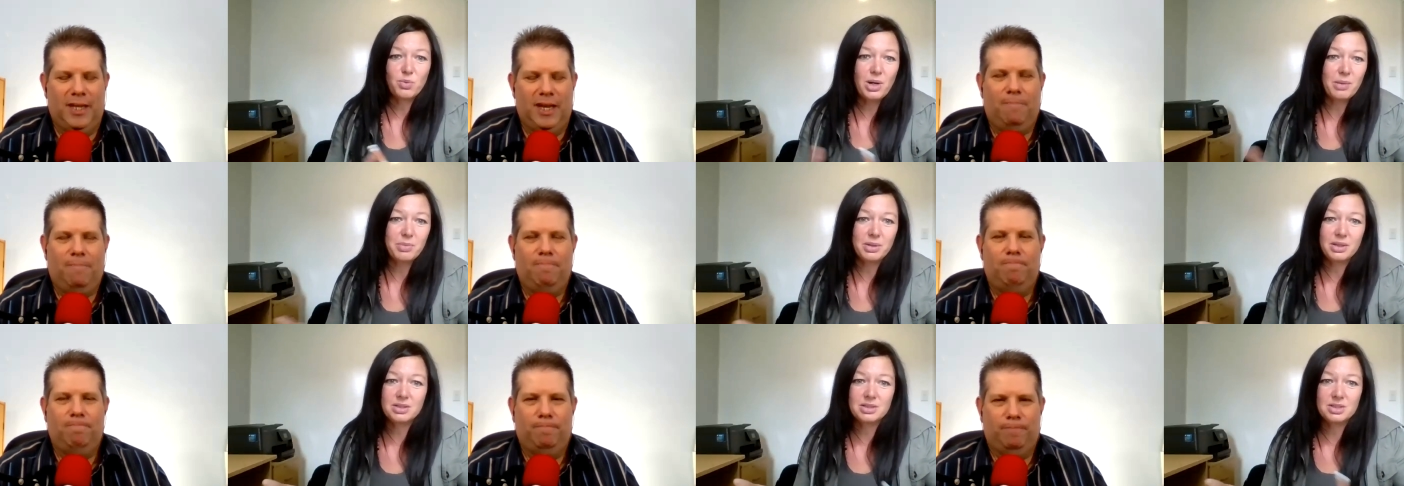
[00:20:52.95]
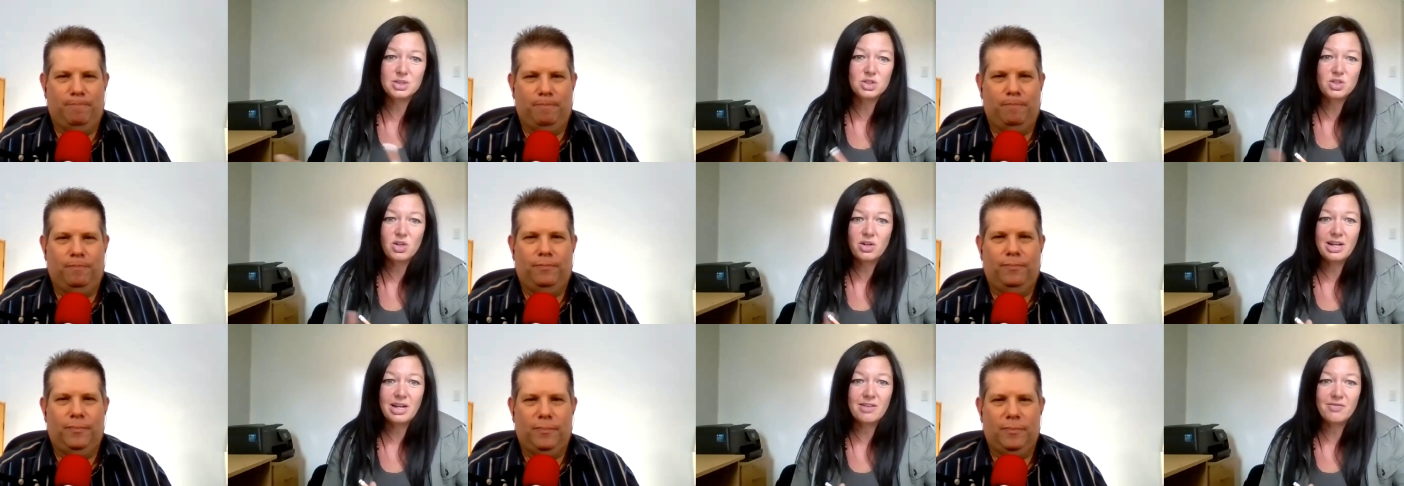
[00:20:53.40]
Speaker 1: way because you
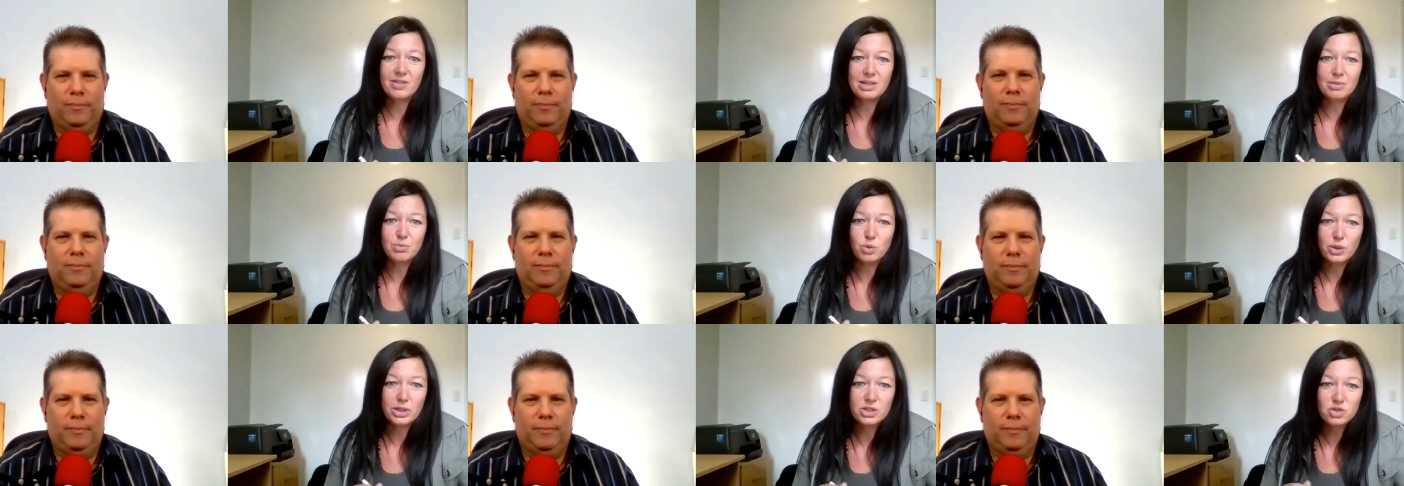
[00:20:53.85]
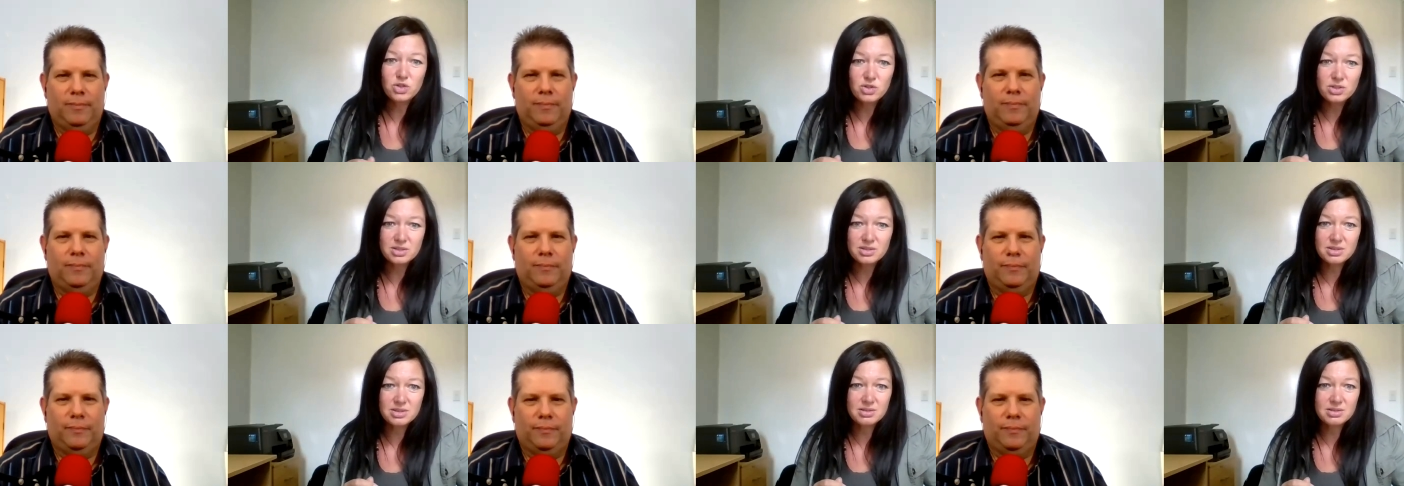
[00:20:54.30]
don't have any more
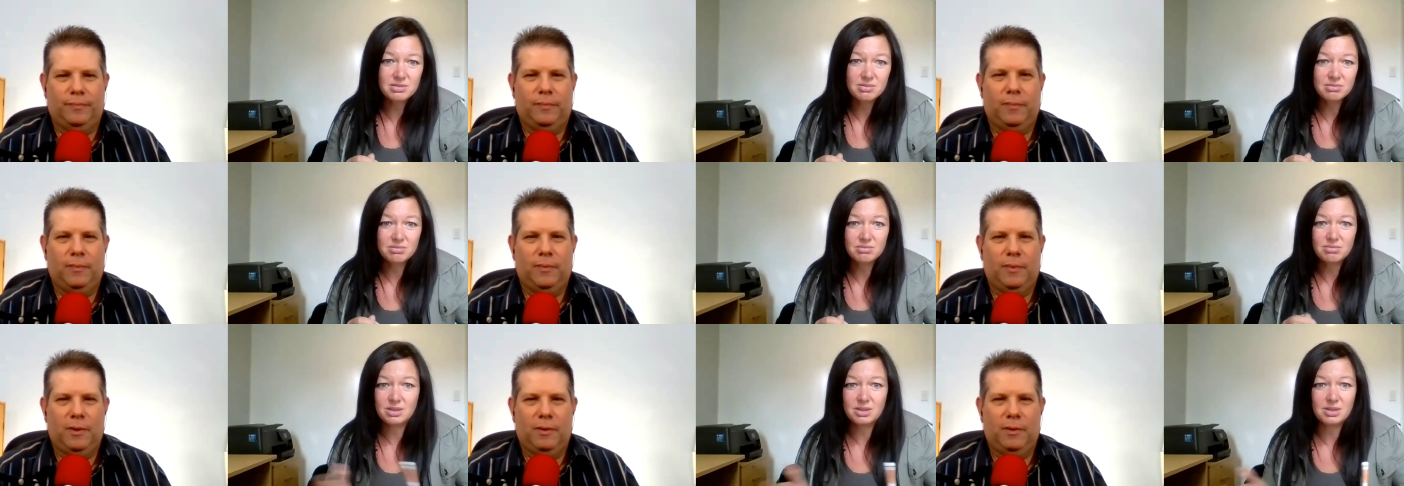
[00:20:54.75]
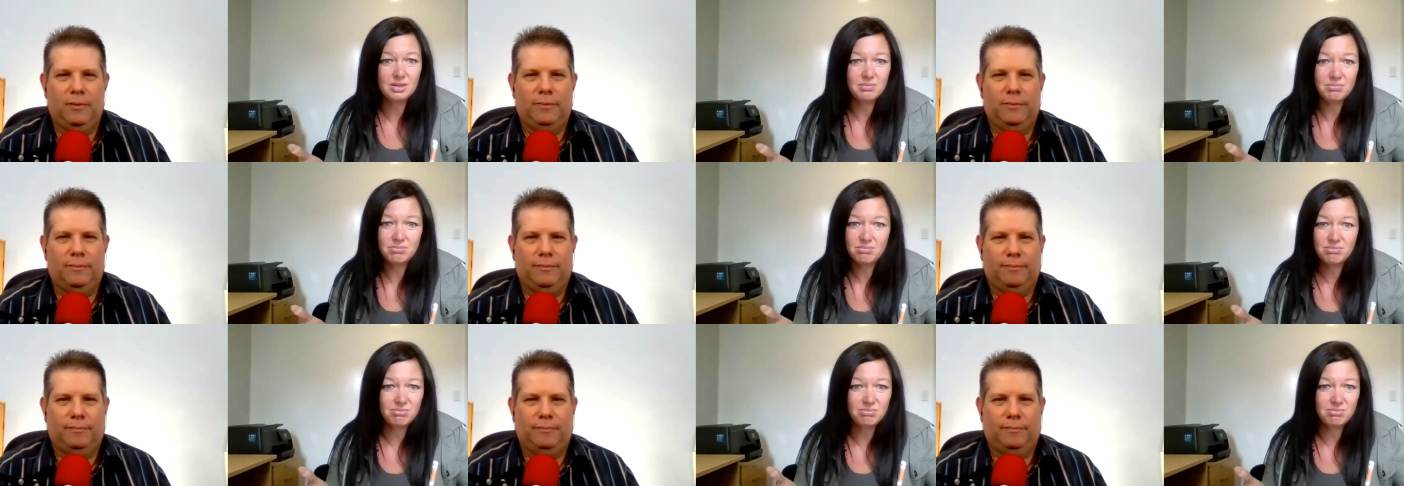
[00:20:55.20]
interests. Uh,